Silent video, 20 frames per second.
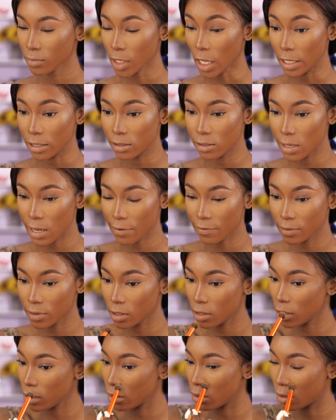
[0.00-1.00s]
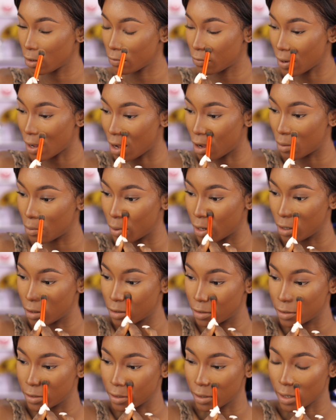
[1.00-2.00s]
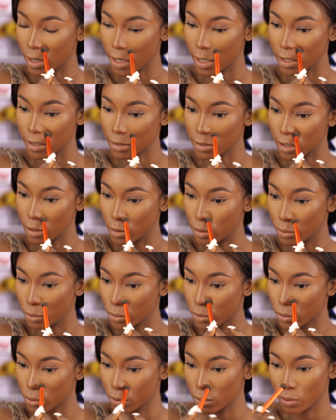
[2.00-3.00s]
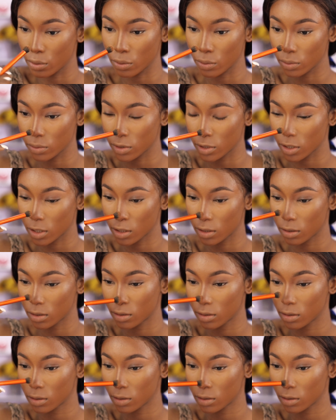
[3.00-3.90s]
I definitely love how my under eyes looks golden.